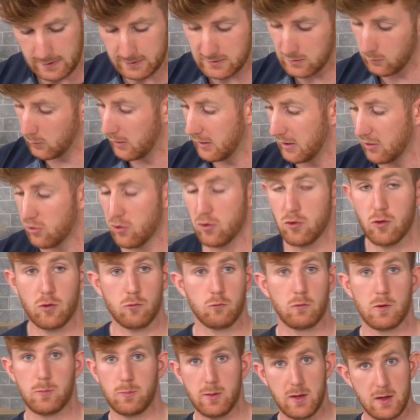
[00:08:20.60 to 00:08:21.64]
and then we literally
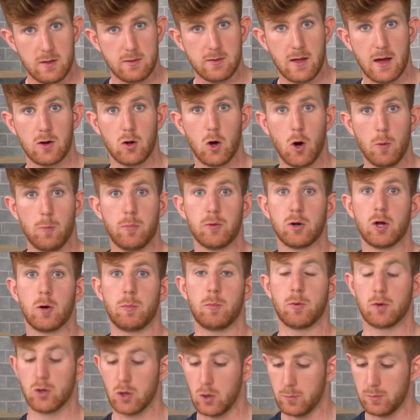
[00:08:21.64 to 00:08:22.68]
just repeat that up and
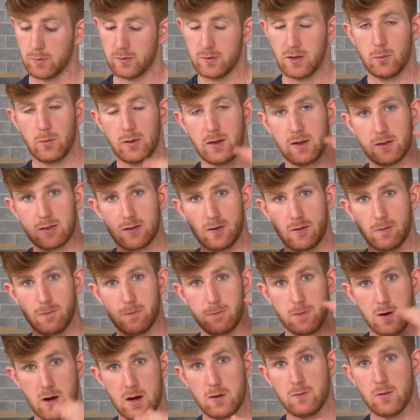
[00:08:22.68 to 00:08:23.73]
up and up until we get to the
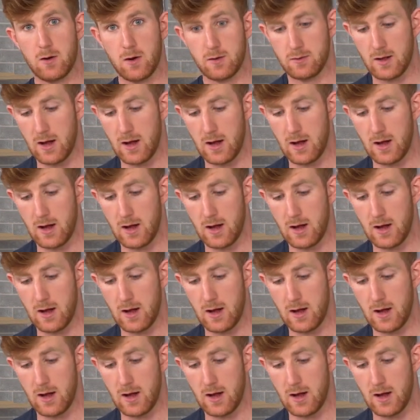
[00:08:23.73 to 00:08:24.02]
very, very